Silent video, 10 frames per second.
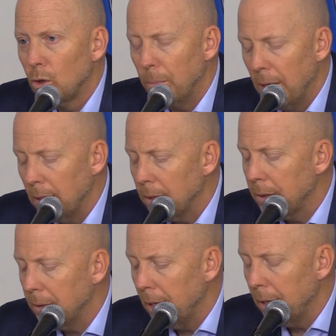
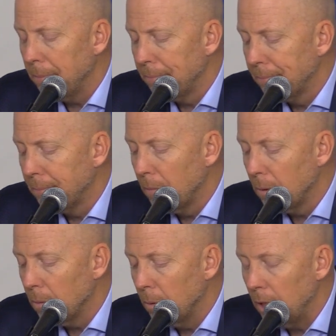Tremendous, yeah.
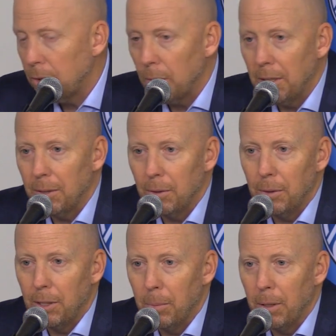Like Tracy,
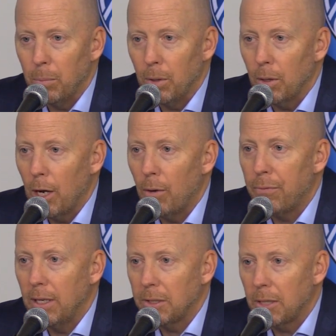you hear me, where
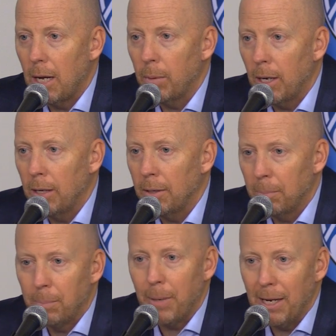offense stop,
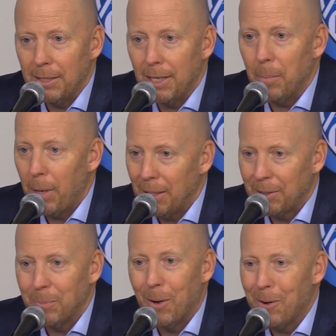you got to
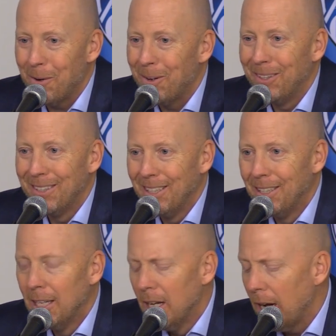pass the ball.
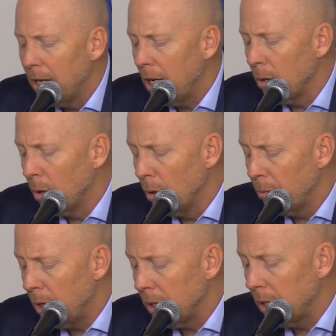I don't
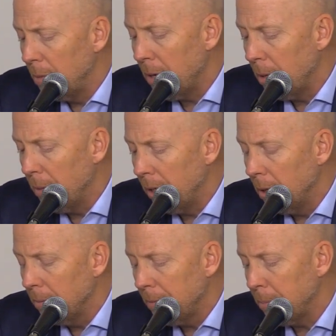know. I think he might have made
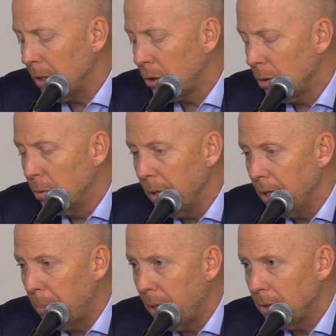the I'm not sure who
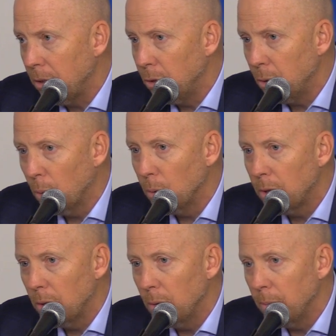made the pass to
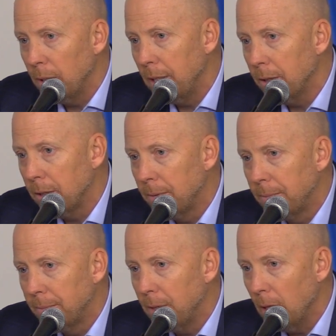Jules, too. But he just
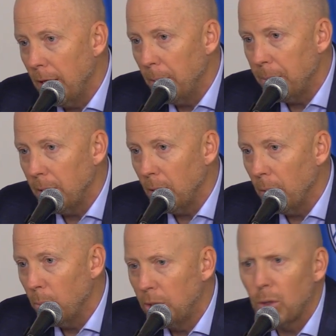the layup didn't
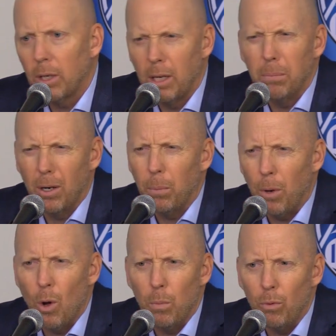go in. We started getting better
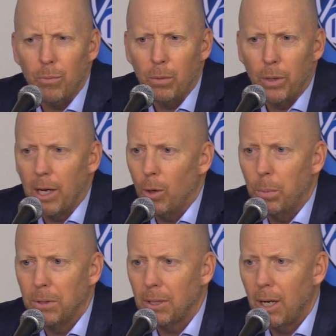ball movement, and we got
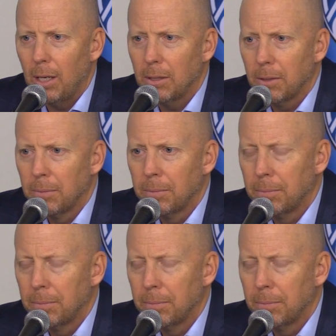open shots.